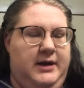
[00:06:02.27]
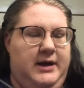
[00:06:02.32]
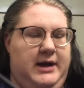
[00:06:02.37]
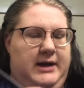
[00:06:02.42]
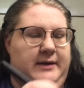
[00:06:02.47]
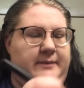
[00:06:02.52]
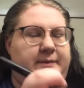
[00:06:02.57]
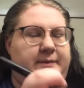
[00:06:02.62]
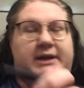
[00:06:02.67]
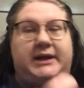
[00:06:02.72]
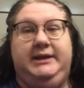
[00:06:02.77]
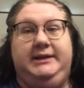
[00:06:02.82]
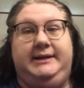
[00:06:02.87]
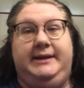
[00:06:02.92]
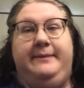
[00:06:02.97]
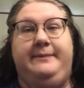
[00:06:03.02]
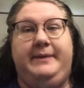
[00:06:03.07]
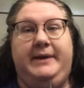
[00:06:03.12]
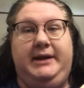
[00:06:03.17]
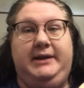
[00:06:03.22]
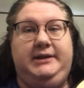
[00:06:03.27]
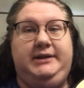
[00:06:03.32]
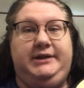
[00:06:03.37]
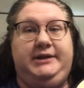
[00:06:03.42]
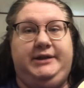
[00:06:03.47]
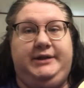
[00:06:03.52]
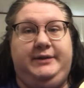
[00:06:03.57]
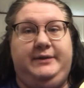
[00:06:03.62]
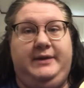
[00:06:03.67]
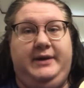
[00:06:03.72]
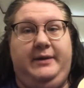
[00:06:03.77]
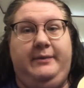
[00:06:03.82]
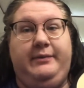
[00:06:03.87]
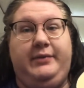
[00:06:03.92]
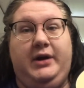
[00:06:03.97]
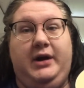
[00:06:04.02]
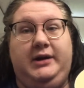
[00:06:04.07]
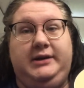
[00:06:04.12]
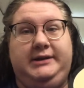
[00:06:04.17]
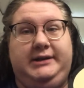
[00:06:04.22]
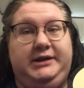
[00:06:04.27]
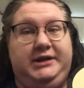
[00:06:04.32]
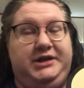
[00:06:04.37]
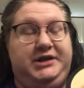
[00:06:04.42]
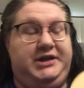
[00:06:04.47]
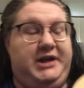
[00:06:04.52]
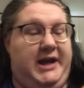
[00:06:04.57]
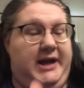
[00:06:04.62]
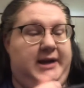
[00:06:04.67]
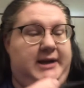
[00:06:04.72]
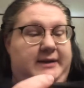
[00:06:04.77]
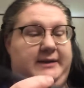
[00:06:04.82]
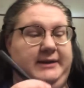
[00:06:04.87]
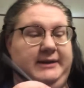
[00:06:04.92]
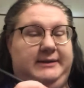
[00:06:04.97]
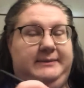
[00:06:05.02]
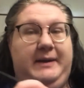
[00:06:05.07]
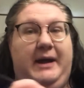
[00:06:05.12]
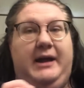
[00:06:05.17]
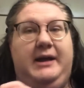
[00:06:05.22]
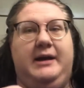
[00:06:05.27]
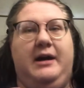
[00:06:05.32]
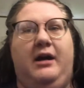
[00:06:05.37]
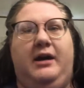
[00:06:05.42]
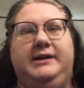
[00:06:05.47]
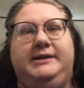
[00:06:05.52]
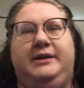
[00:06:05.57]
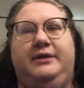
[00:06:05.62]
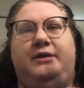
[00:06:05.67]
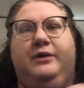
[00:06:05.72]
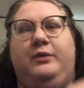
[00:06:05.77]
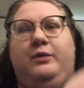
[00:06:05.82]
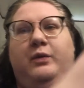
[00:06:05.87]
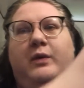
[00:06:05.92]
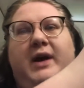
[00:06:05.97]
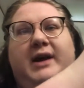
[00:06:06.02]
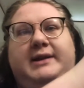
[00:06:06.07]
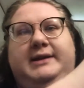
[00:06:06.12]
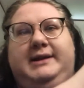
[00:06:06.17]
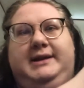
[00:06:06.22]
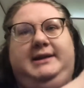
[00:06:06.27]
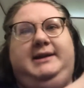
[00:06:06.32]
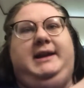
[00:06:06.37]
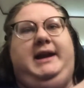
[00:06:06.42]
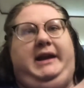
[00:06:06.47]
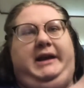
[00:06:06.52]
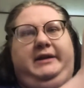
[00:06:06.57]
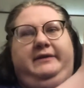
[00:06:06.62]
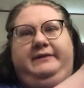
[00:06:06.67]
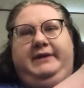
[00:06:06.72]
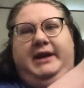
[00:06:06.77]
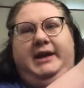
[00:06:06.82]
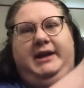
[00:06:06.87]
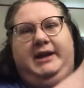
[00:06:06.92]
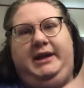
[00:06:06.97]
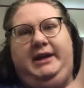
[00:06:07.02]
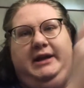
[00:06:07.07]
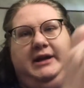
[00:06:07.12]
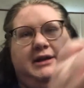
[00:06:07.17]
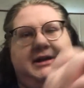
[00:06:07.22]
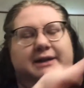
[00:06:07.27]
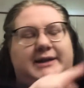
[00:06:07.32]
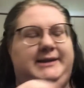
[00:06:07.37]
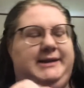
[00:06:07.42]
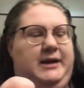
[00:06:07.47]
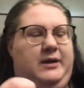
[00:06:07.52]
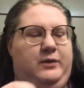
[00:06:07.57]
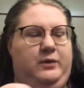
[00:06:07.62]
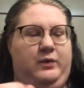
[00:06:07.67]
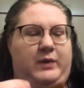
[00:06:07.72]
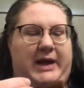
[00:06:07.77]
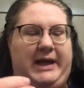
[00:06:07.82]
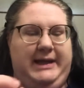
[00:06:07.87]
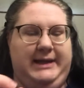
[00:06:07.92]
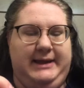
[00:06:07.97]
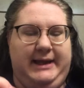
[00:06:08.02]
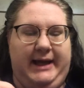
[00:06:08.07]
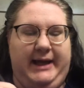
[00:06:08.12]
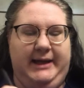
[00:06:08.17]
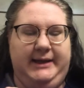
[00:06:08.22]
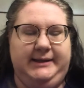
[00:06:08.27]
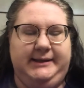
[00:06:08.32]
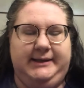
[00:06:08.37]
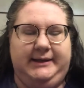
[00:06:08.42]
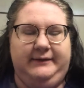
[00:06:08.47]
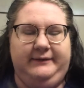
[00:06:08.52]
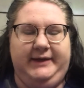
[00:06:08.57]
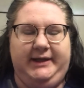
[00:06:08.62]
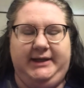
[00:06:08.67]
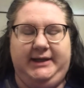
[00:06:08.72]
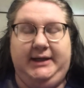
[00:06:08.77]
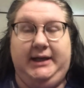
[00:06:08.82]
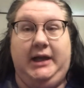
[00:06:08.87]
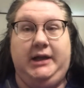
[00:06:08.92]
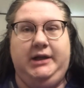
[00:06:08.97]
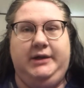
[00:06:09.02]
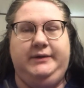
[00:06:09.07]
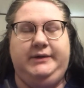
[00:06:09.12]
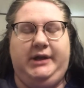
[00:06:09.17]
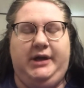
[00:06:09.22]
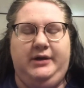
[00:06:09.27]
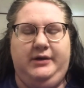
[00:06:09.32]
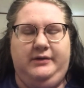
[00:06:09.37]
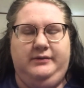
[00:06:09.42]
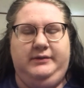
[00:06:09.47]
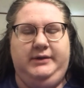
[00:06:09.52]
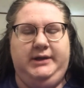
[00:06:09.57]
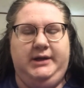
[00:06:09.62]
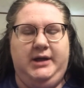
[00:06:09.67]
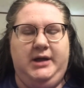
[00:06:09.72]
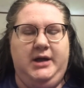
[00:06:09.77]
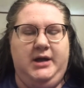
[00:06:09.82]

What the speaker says: And going to dip into the bronzer shade in this palette. Also, the light right here is like a white light instead of like a yellow toned.